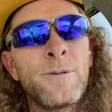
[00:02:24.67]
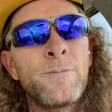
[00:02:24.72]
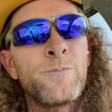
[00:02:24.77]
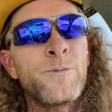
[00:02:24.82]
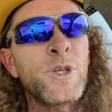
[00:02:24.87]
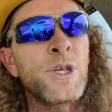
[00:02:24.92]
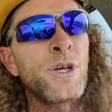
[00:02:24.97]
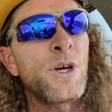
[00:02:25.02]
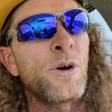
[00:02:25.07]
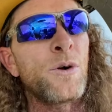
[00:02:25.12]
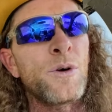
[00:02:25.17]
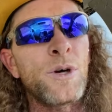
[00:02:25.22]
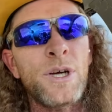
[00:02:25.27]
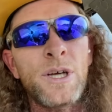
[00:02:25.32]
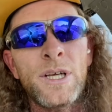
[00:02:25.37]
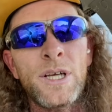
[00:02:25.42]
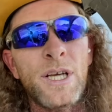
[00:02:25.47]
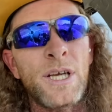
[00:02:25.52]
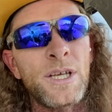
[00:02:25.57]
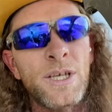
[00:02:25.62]
you know,
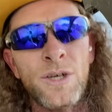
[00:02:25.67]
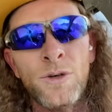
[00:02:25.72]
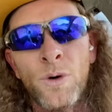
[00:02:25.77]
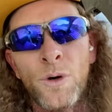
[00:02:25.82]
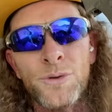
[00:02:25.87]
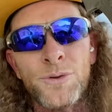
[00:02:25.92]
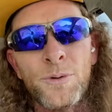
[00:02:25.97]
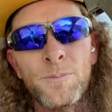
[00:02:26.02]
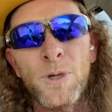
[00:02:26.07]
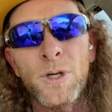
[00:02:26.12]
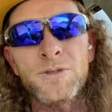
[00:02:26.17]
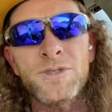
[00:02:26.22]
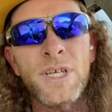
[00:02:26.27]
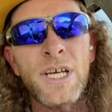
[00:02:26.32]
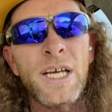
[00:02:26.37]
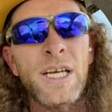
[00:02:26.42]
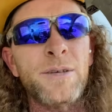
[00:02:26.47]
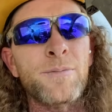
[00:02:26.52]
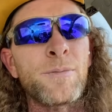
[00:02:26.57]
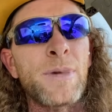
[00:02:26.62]
an
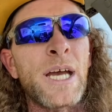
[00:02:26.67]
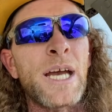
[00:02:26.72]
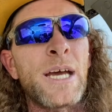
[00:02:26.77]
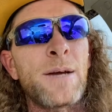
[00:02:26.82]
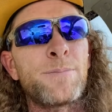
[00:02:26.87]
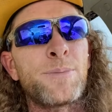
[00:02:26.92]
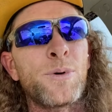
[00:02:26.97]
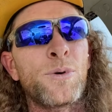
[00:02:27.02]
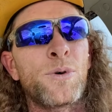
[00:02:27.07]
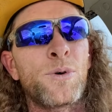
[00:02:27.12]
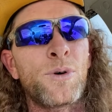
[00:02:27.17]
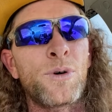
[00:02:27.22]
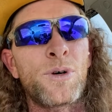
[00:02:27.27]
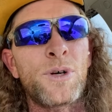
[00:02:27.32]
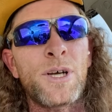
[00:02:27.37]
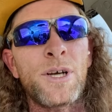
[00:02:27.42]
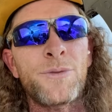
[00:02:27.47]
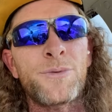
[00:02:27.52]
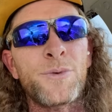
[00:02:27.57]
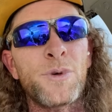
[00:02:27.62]
orthomosaic map or
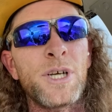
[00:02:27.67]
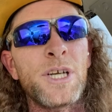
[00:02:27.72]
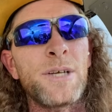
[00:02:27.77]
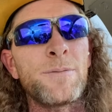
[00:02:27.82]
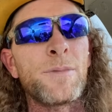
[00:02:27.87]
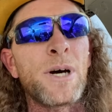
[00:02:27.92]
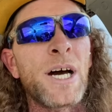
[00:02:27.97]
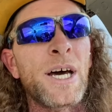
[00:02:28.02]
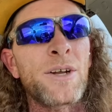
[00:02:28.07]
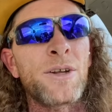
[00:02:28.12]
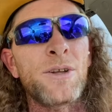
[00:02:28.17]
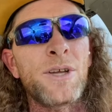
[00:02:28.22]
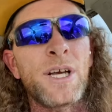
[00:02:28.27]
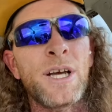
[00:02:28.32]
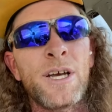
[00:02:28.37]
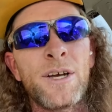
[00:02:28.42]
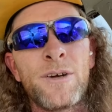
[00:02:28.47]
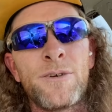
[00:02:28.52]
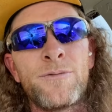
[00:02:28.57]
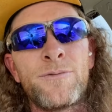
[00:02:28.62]
a 3D model
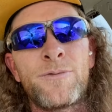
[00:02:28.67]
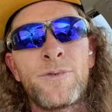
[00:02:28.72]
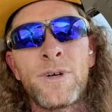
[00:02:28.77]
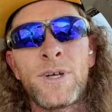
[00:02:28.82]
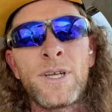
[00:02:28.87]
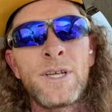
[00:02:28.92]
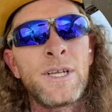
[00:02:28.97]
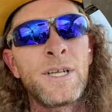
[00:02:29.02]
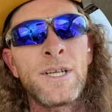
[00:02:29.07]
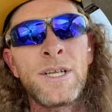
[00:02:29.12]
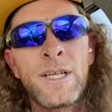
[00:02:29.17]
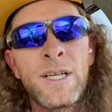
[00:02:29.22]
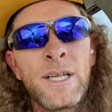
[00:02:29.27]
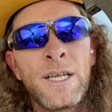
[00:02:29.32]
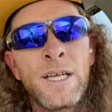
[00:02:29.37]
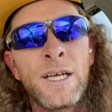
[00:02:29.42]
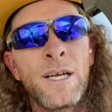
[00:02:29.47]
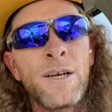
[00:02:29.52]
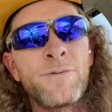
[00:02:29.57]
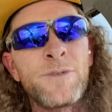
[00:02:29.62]

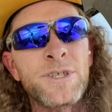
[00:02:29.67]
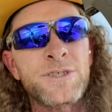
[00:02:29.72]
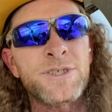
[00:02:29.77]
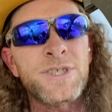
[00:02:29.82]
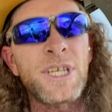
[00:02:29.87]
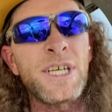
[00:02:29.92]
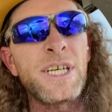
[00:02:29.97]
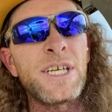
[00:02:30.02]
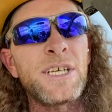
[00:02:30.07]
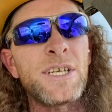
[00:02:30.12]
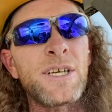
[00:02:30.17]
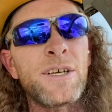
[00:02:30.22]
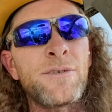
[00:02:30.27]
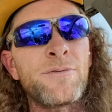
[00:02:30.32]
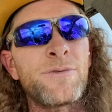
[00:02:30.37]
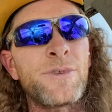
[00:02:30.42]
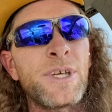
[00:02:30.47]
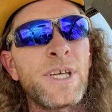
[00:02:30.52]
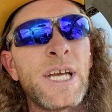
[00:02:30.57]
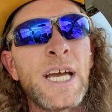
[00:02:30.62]
of the scene
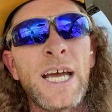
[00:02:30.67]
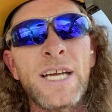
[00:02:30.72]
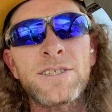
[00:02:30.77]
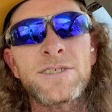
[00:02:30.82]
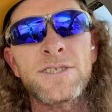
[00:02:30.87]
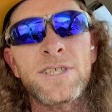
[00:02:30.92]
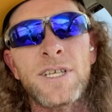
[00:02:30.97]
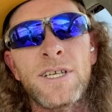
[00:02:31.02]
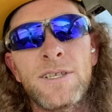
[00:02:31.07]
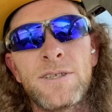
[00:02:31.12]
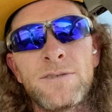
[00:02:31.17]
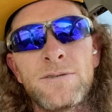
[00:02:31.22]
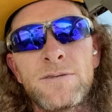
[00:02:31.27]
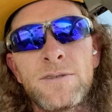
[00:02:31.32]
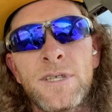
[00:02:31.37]
of the accident.